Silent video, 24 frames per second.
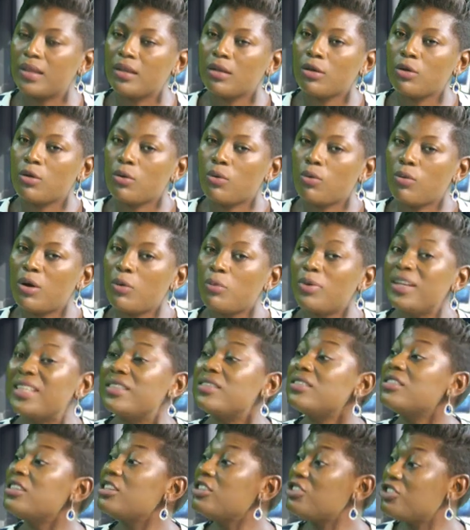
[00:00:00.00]
when we
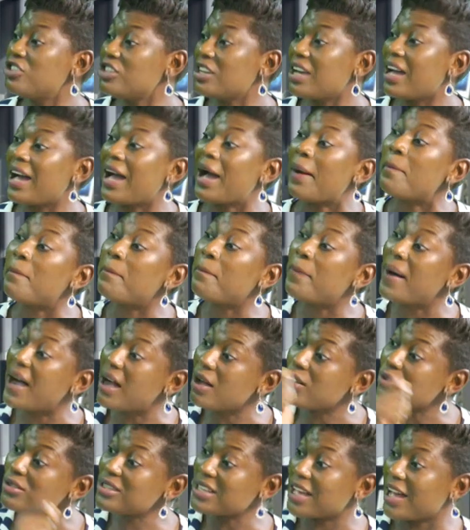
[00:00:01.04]
teach about